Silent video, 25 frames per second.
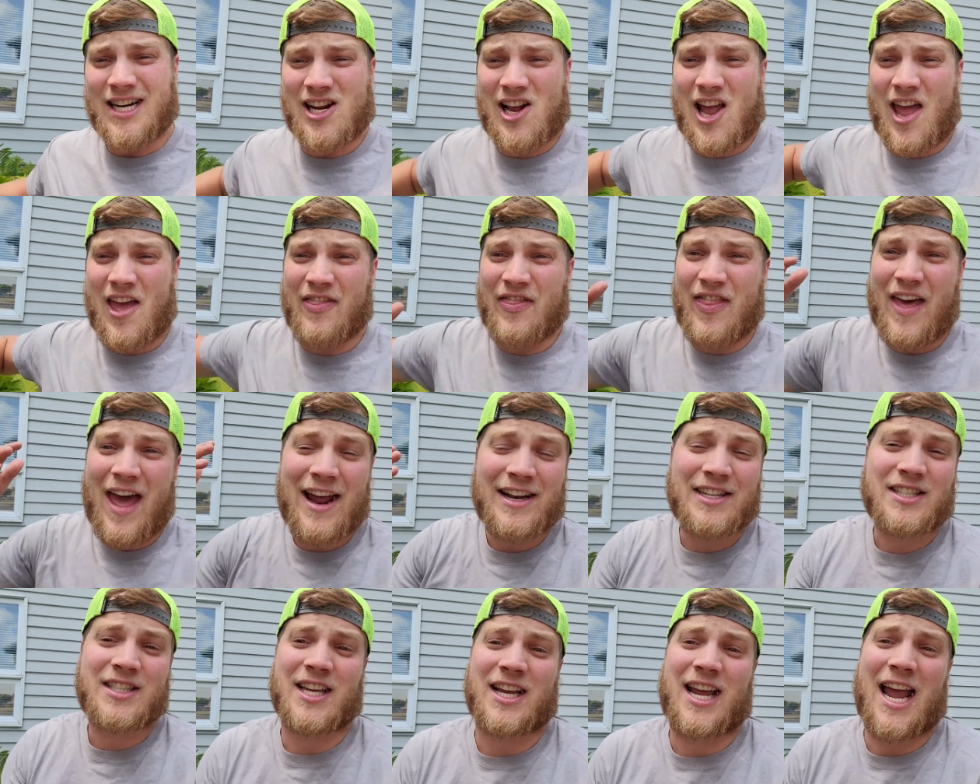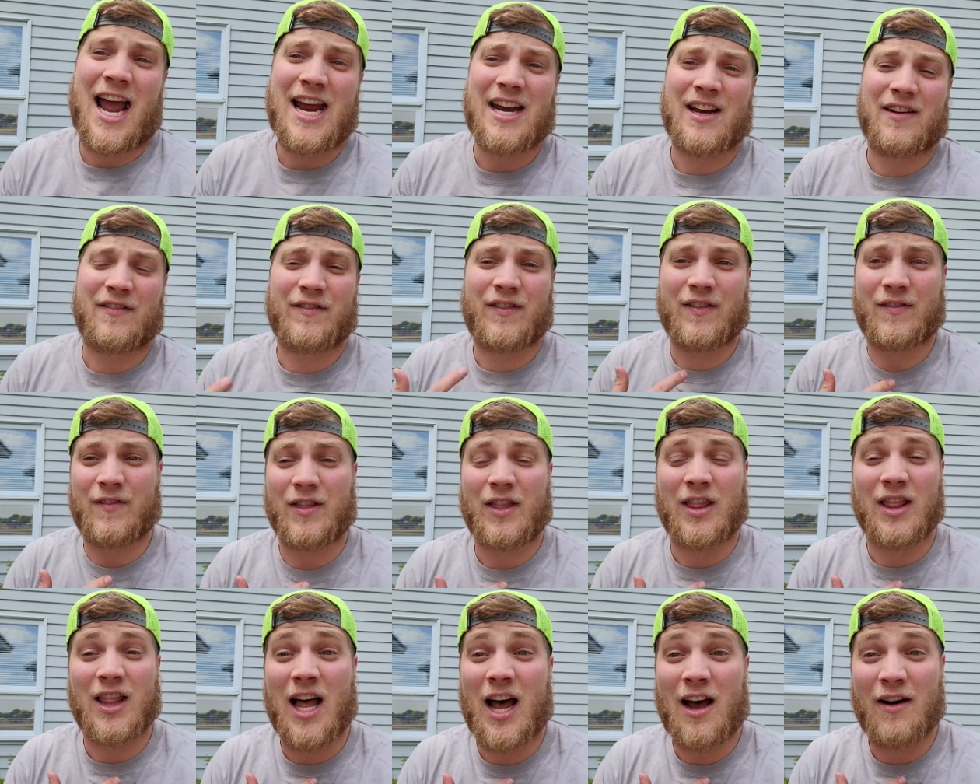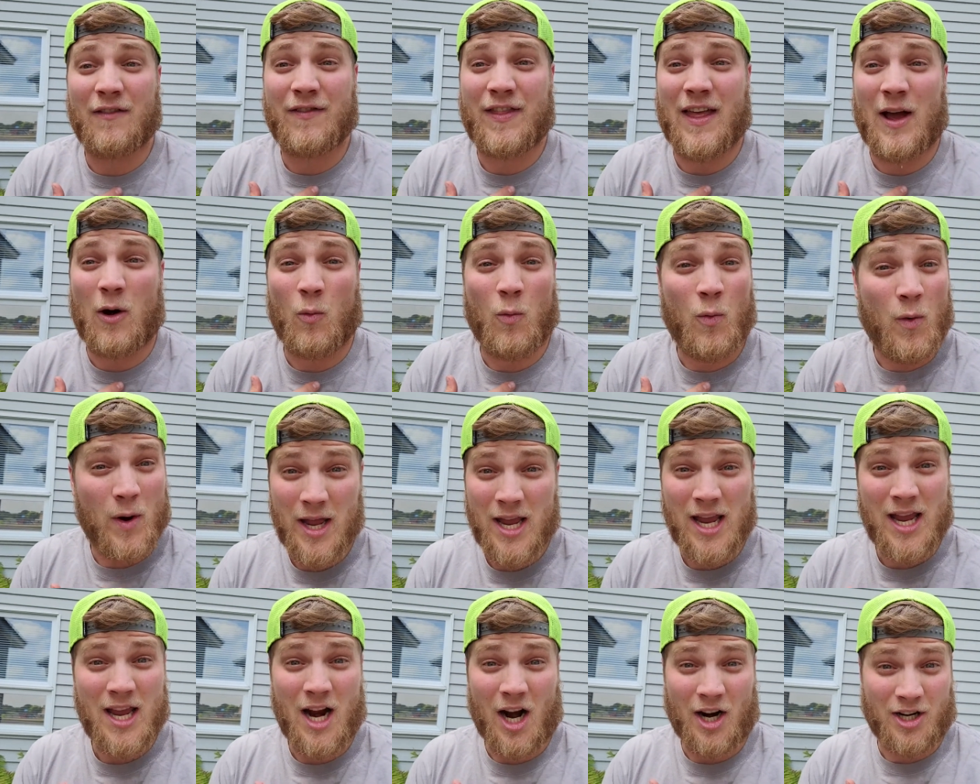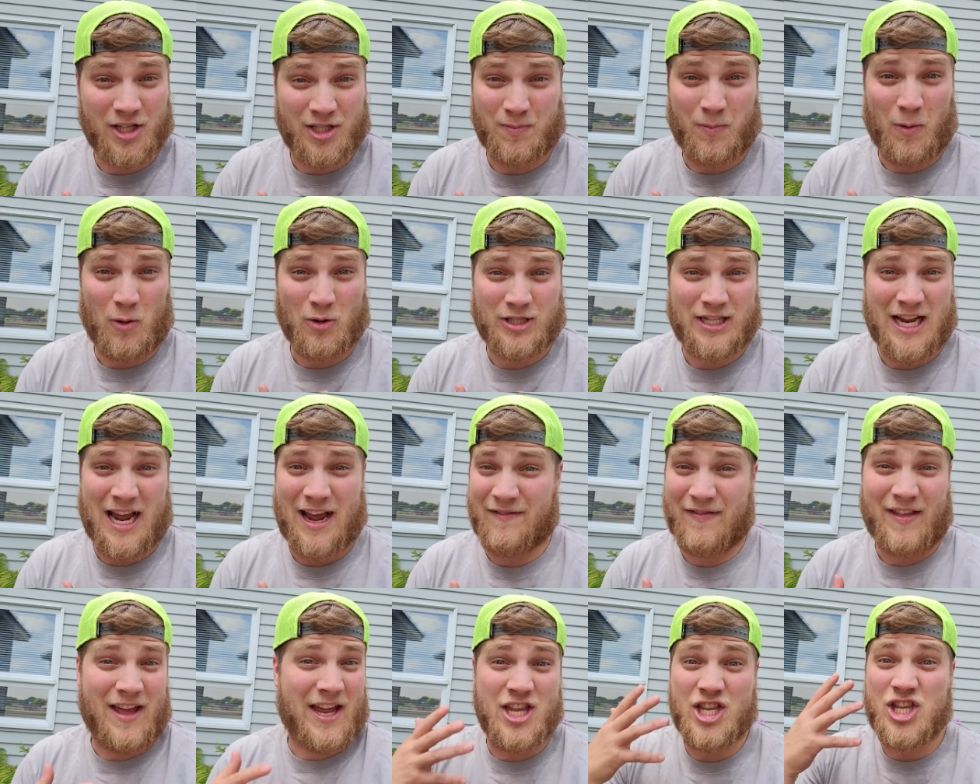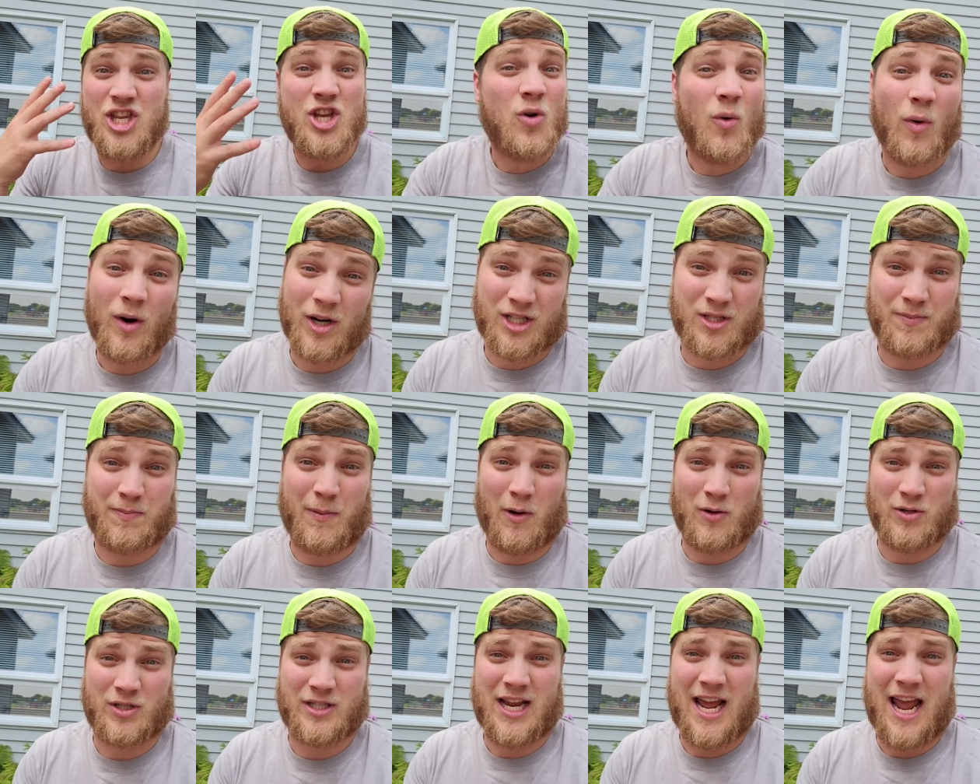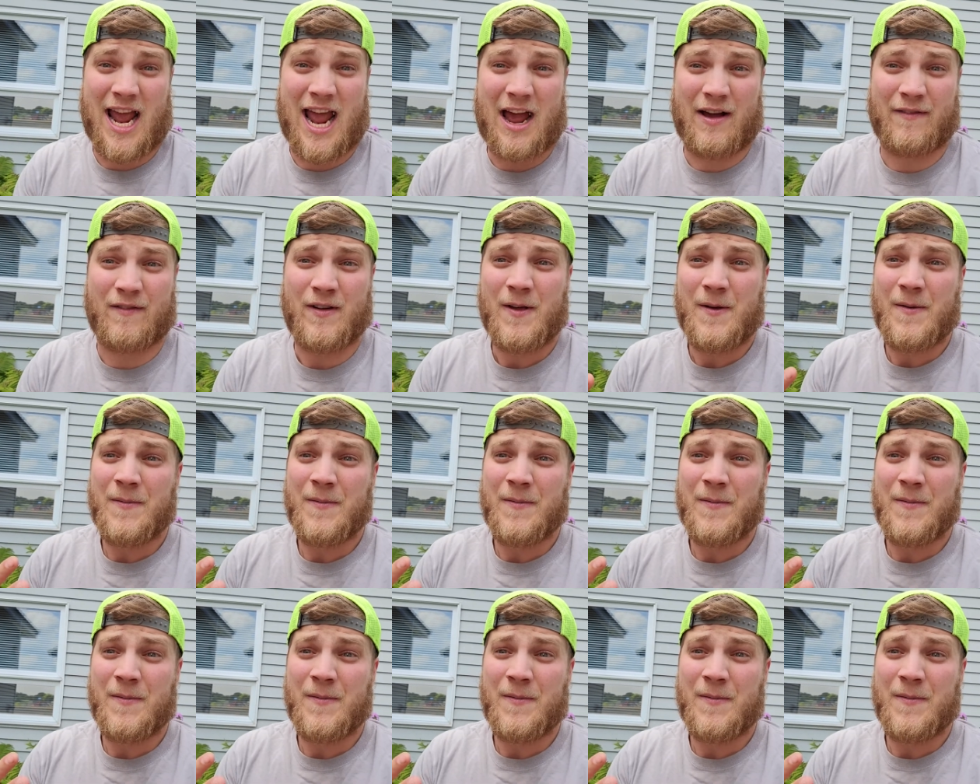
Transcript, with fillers: And that's the kind of love that we are supposed to have, that you are supposed to have,